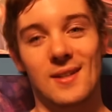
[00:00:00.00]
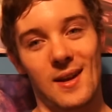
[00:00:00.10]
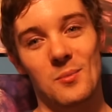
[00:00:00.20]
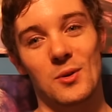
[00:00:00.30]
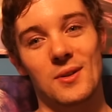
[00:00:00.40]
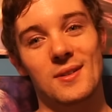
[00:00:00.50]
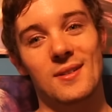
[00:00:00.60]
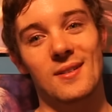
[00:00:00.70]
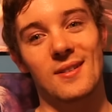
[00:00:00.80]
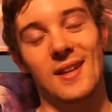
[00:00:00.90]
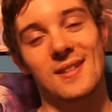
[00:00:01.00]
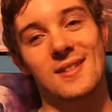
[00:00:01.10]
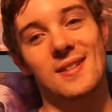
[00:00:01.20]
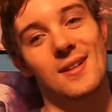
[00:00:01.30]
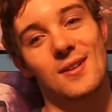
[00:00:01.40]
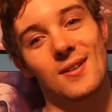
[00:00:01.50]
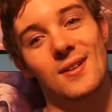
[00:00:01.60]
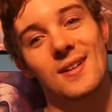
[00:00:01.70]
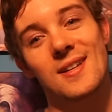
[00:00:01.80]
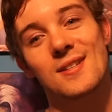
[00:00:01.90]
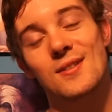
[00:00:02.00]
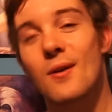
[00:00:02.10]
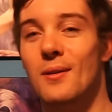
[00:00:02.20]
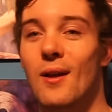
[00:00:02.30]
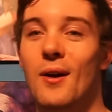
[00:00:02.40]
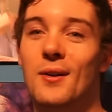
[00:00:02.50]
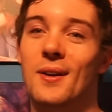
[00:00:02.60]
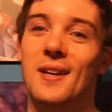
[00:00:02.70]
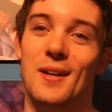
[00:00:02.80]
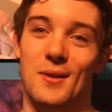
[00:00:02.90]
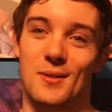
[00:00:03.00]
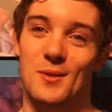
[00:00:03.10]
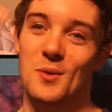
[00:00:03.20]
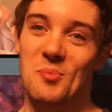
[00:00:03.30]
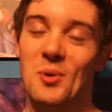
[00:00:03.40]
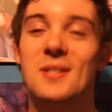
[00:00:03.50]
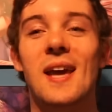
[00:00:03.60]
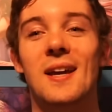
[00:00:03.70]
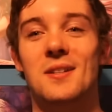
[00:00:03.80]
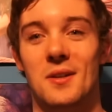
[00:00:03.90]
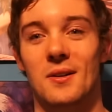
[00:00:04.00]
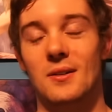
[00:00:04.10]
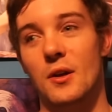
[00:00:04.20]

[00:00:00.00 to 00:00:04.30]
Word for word: Emerald that Cinder is no longer here to protect her,